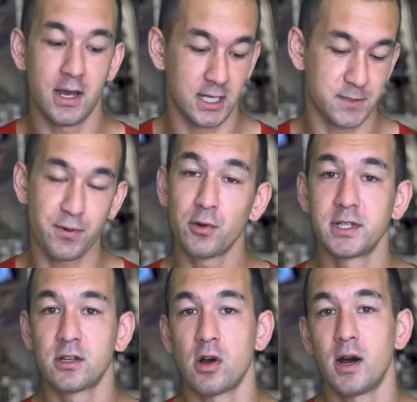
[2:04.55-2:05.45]
its
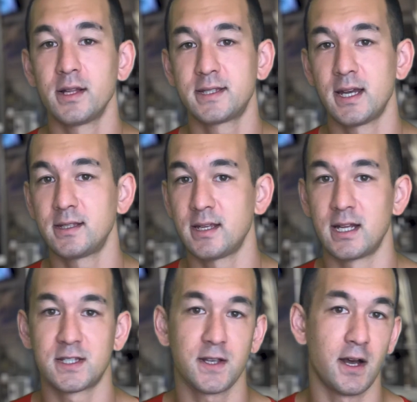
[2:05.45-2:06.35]
protein content,
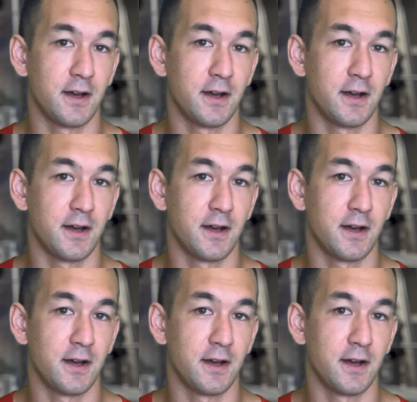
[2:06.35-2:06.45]
its